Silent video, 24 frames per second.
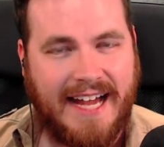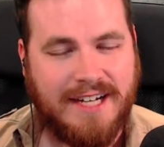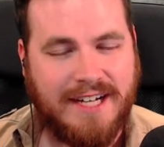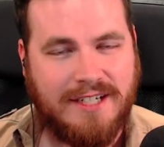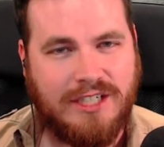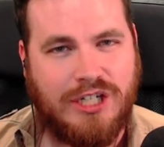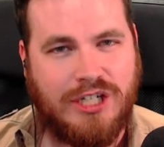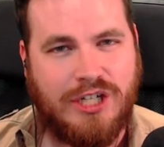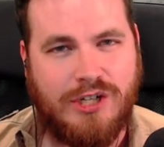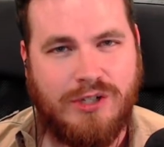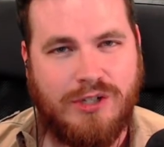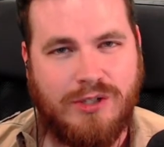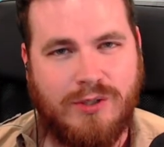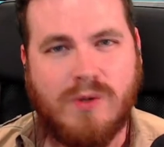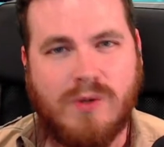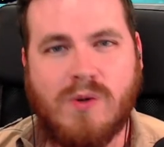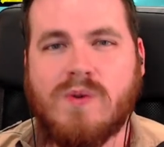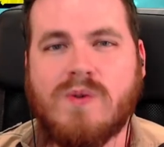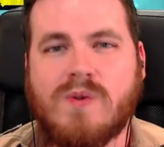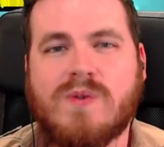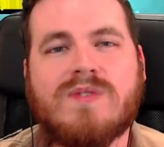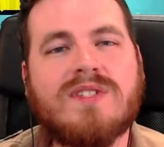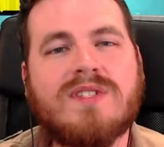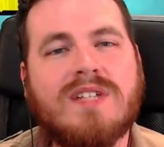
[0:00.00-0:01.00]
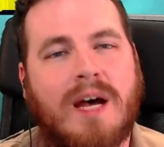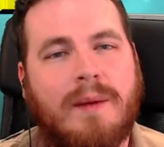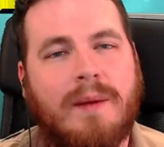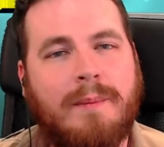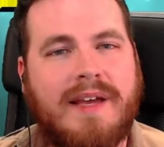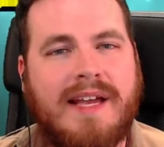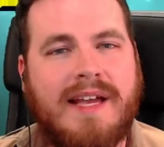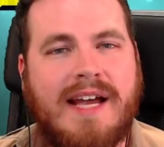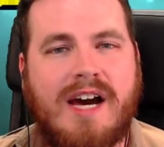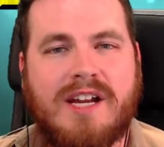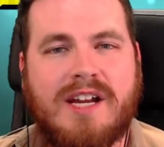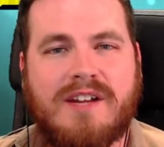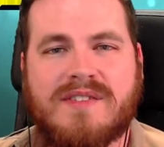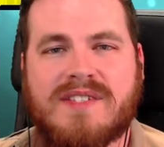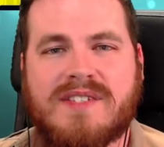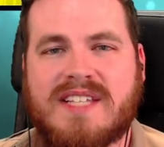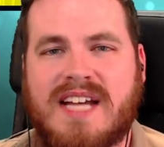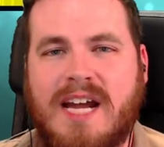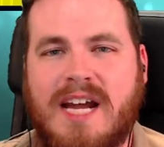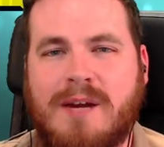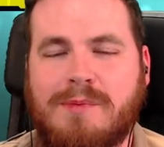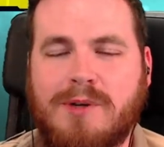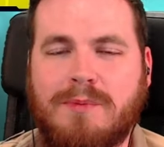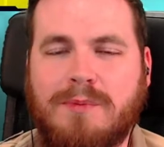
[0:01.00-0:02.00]
news coming out of
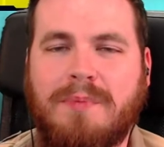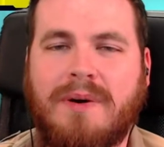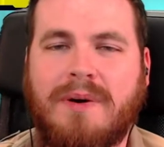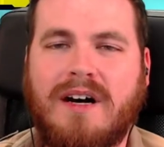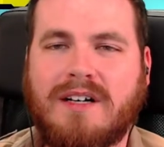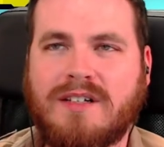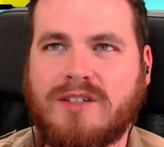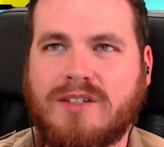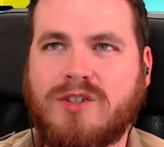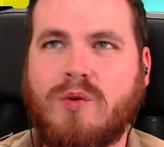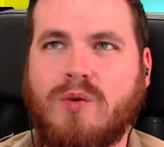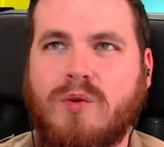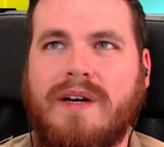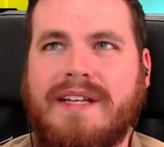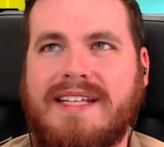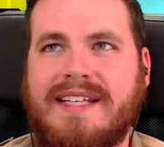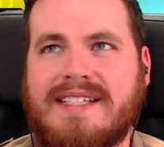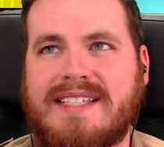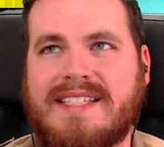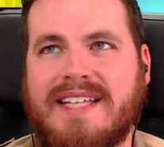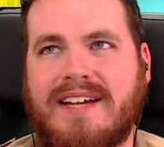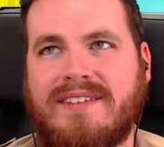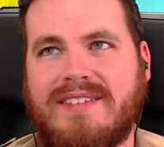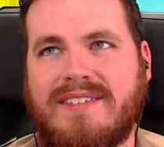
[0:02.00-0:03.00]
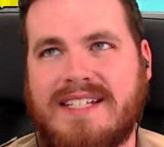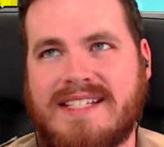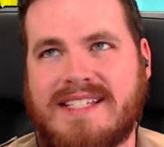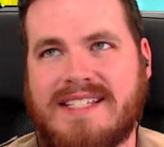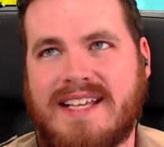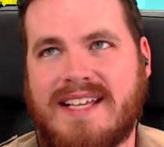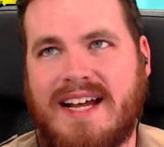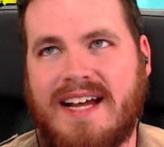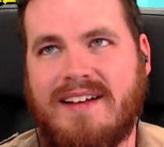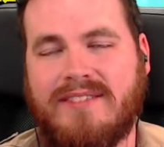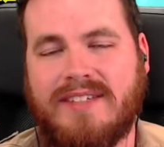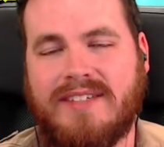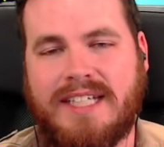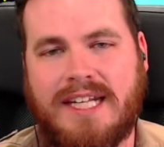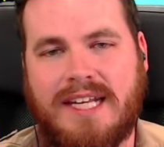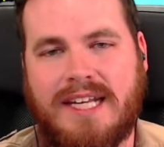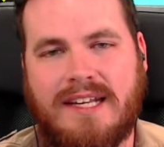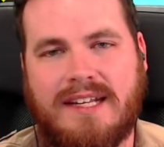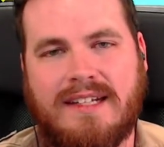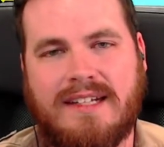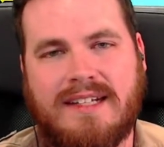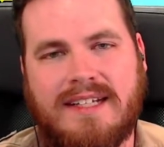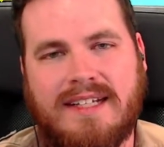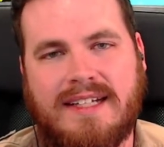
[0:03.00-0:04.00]
Cyberpunk
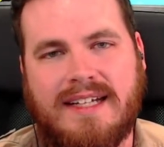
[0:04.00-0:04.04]
2077.